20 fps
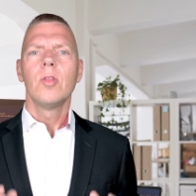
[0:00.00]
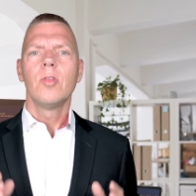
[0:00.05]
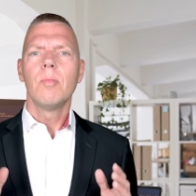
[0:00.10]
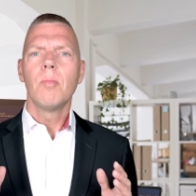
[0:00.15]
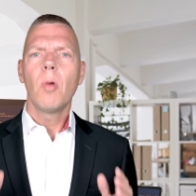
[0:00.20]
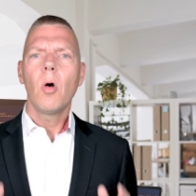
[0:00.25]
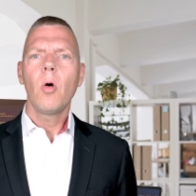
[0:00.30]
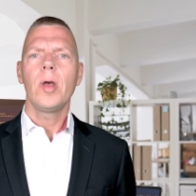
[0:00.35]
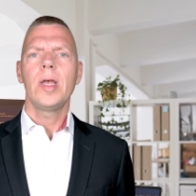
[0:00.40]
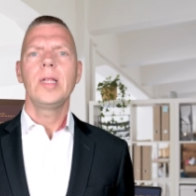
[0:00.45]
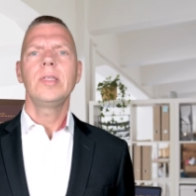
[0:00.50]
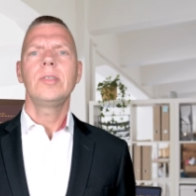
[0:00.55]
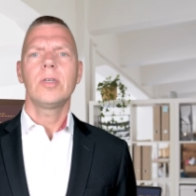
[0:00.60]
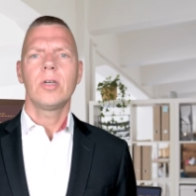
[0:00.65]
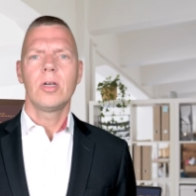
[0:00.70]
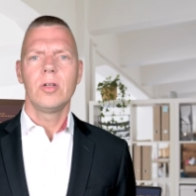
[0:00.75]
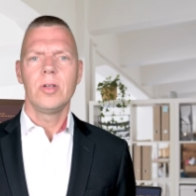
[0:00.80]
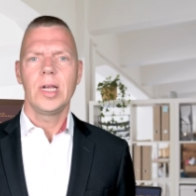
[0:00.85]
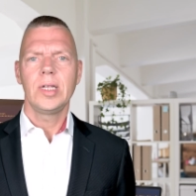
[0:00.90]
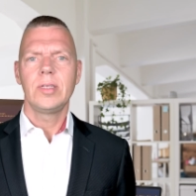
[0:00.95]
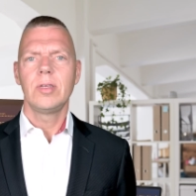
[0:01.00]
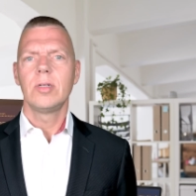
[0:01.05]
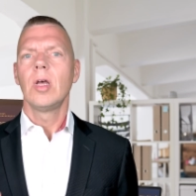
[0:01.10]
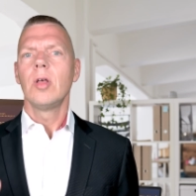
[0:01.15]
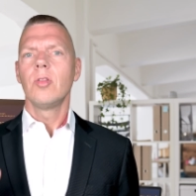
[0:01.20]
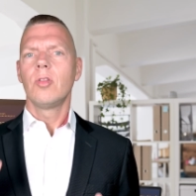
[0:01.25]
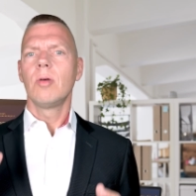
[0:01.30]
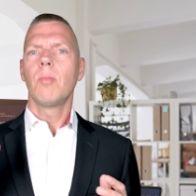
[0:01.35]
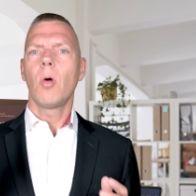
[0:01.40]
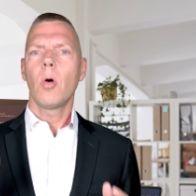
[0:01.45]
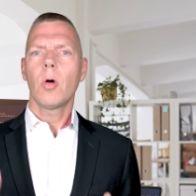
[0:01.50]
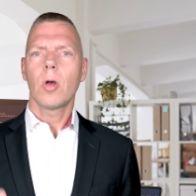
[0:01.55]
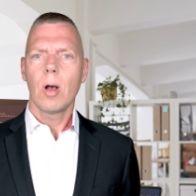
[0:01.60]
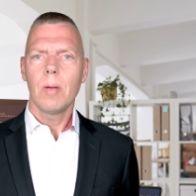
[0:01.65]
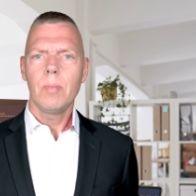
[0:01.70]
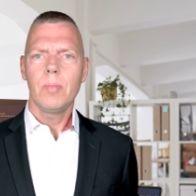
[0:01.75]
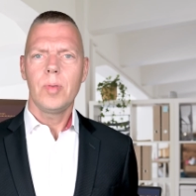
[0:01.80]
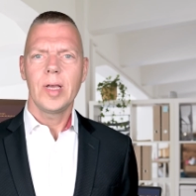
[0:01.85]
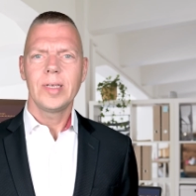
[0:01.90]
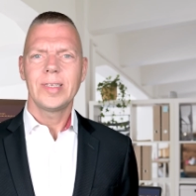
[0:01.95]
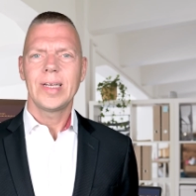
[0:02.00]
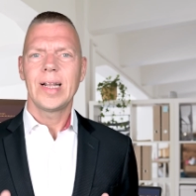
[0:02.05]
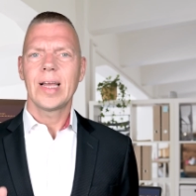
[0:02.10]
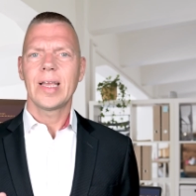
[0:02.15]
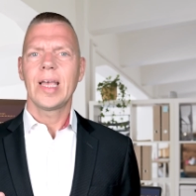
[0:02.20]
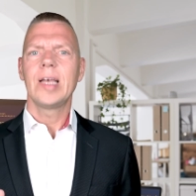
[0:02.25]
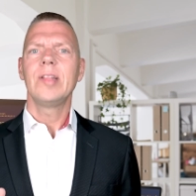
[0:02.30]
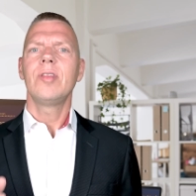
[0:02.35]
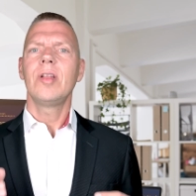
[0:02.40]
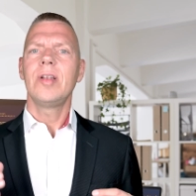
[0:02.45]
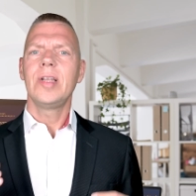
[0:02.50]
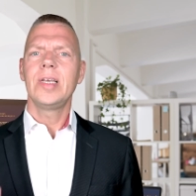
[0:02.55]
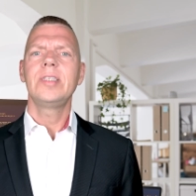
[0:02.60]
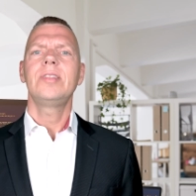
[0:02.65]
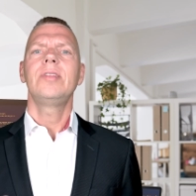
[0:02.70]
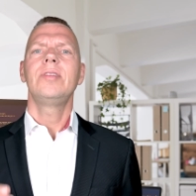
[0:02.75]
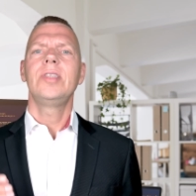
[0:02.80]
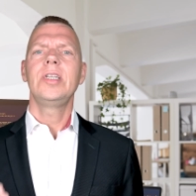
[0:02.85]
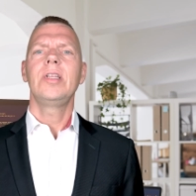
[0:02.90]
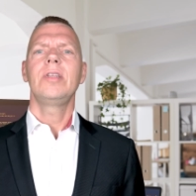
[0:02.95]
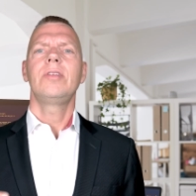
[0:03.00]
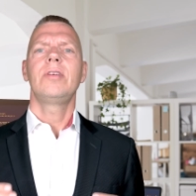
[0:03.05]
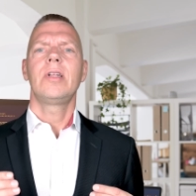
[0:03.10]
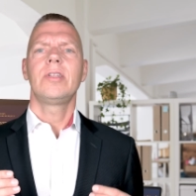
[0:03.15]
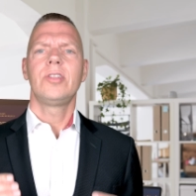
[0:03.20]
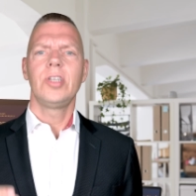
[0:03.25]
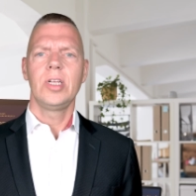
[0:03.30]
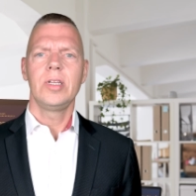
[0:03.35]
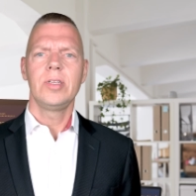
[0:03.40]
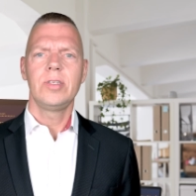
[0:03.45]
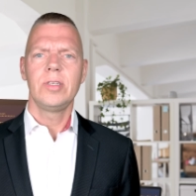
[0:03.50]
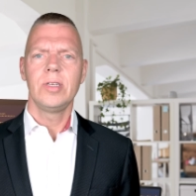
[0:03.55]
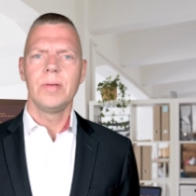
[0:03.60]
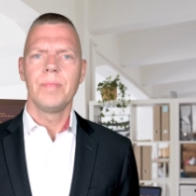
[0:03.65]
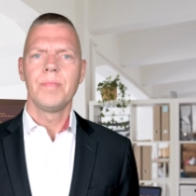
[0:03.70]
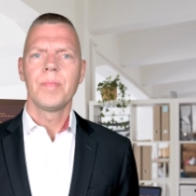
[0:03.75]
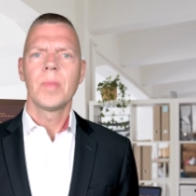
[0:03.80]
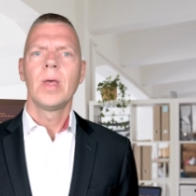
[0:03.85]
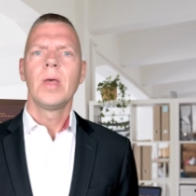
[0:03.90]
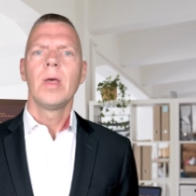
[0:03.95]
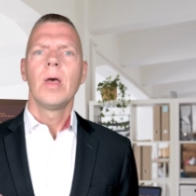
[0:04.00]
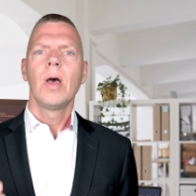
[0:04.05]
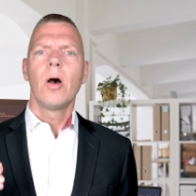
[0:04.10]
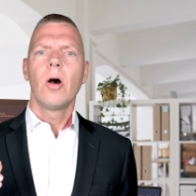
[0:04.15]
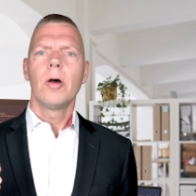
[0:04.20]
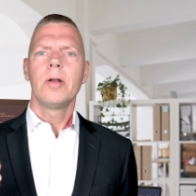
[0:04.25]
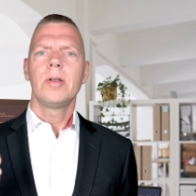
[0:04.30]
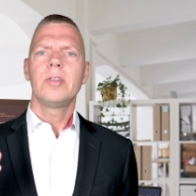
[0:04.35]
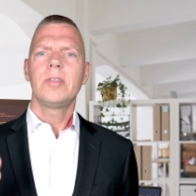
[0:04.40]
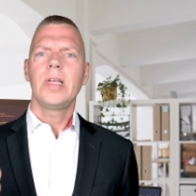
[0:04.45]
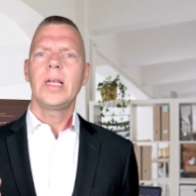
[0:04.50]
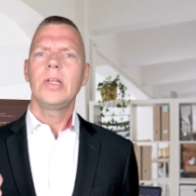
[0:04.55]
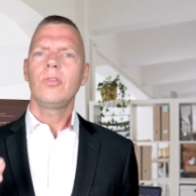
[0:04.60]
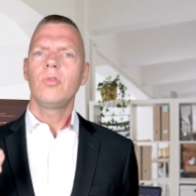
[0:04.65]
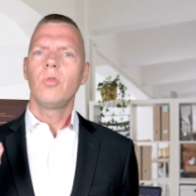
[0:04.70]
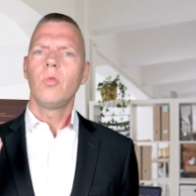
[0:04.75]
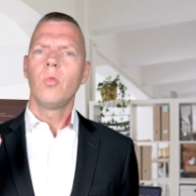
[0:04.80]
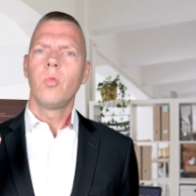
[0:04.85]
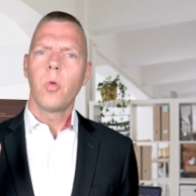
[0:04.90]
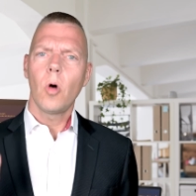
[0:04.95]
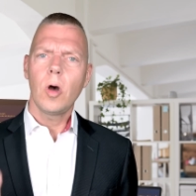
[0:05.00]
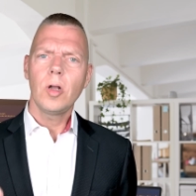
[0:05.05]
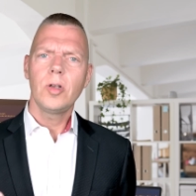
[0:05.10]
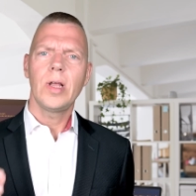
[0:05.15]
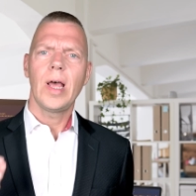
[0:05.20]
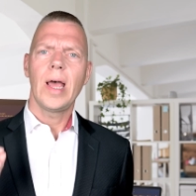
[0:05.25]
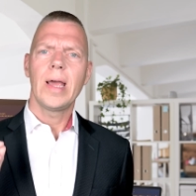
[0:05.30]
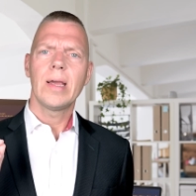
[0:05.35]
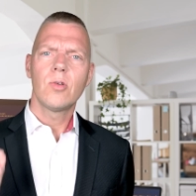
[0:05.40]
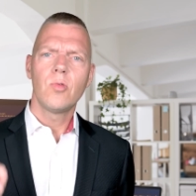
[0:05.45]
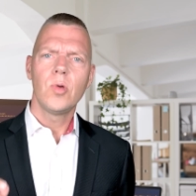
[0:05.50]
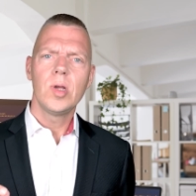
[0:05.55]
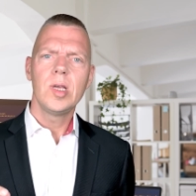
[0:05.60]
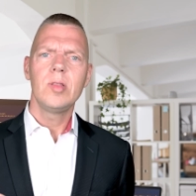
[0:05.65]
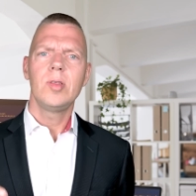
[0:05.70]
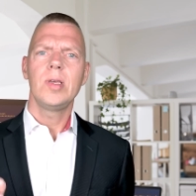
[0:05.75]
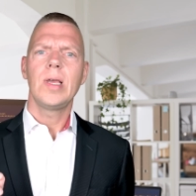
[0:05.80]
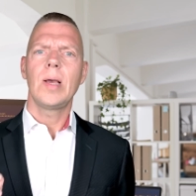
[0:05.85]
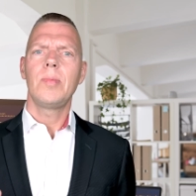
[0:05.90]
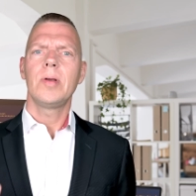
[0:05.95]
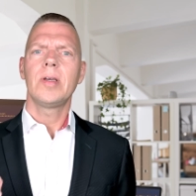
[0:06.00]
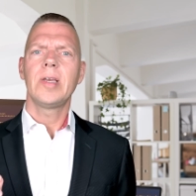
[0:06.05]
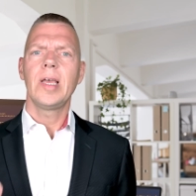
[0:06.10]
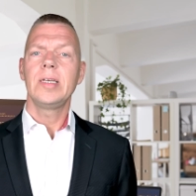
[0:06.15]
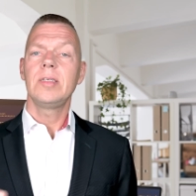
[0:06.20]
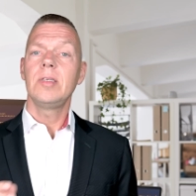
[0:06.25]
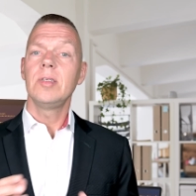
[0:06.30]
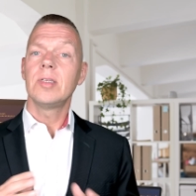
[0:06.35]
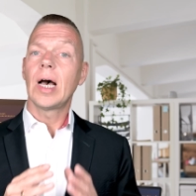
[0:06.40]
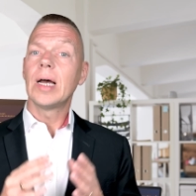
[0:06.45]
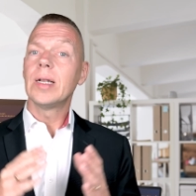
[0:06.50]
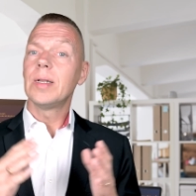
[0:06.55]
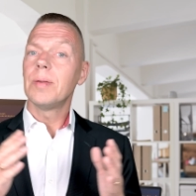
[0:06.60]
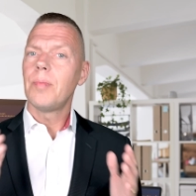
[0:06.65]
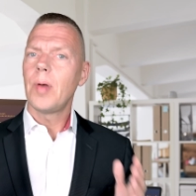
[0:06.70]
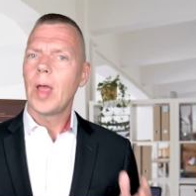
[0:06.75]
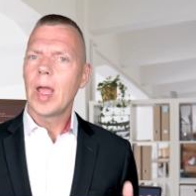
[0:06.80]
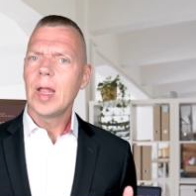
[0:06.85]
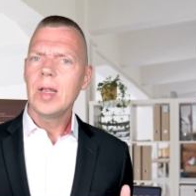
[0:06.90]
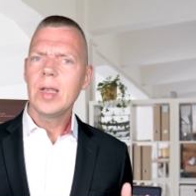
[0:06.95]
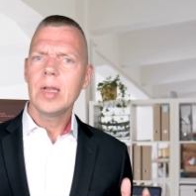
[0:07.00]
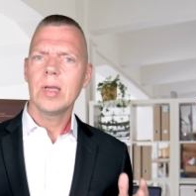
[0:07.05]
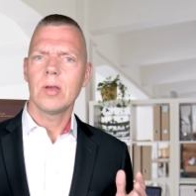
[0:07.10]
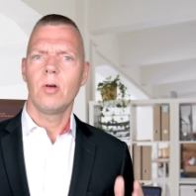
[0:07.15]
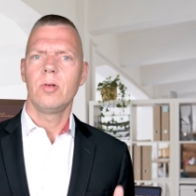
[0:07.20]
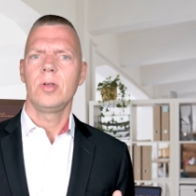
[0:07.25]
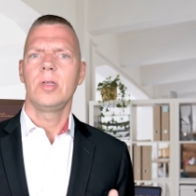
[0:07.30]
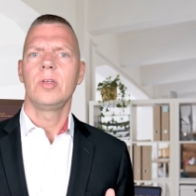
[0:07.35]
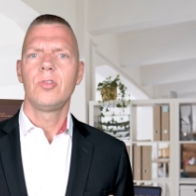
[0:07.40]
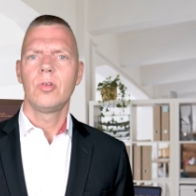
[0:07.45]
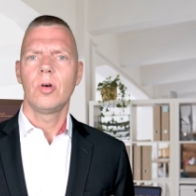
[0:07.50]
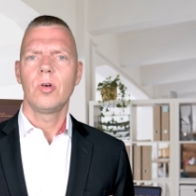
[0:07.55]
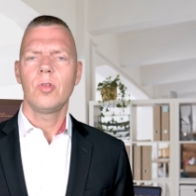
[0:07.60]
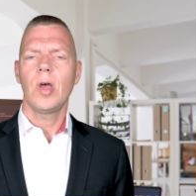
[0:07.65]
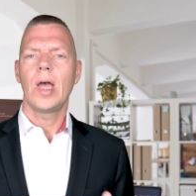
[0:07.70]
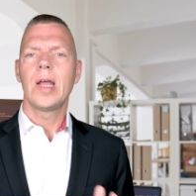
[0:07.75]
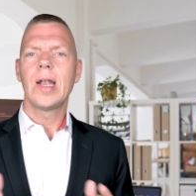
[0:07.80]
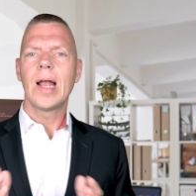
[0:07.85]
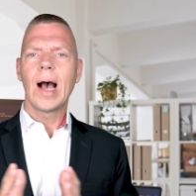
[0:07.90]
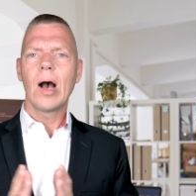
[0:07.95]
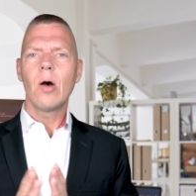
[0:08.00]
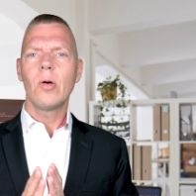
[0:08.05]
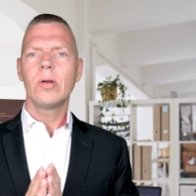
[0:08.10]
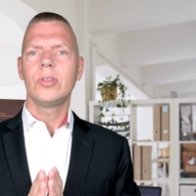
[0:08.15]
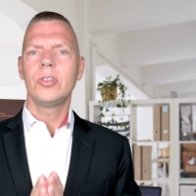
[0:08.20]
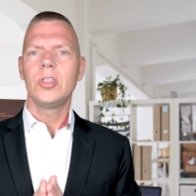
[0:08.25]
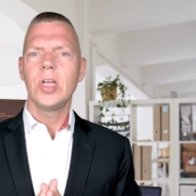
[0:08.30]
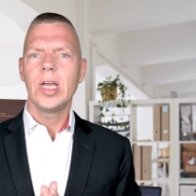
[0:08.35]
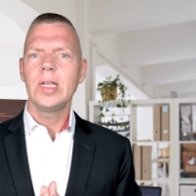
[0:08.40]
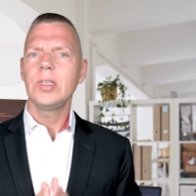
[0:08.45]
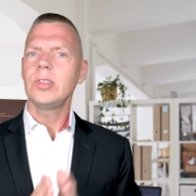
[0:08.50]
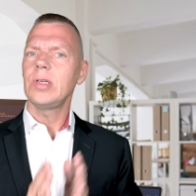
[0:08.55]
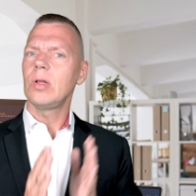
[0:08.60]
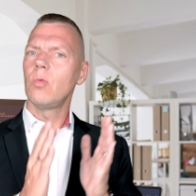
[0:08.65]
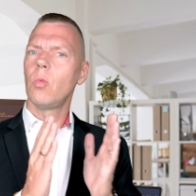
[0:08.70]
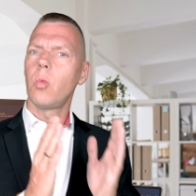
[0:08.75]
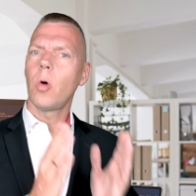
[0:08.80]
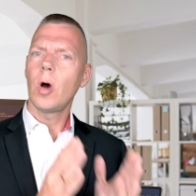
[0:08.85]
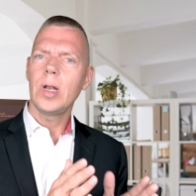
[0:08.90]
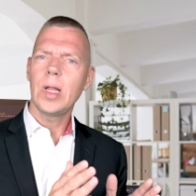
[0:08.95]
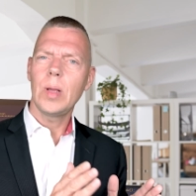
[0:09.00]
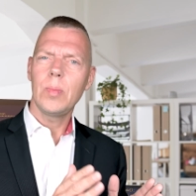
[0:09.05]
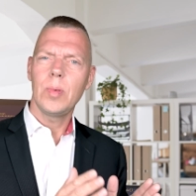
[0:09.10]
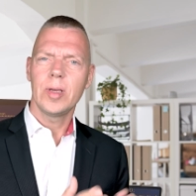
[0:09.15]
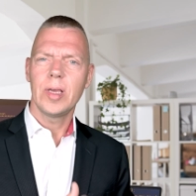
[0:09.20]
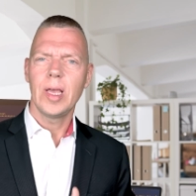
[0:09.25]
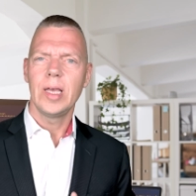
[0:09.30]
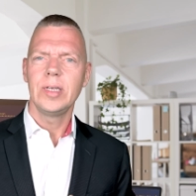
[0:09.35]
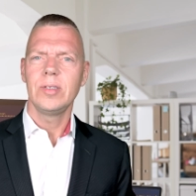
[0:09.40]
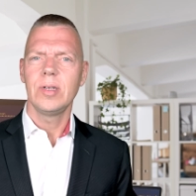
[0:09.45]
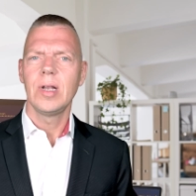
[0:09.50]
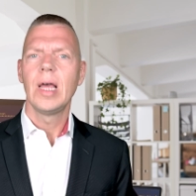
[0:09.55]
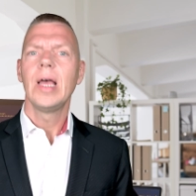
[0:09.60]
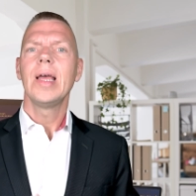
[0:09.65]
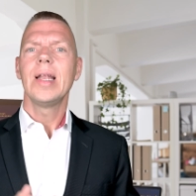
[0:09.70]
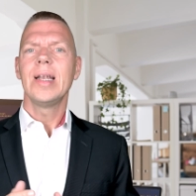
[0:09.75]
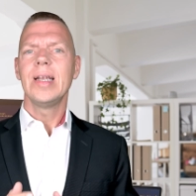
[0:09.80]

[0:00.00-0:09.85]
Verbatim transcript: The more interconnected, the more complex and again the less digital agility. Understand to what degree the applications are depending on each other and how a change in one application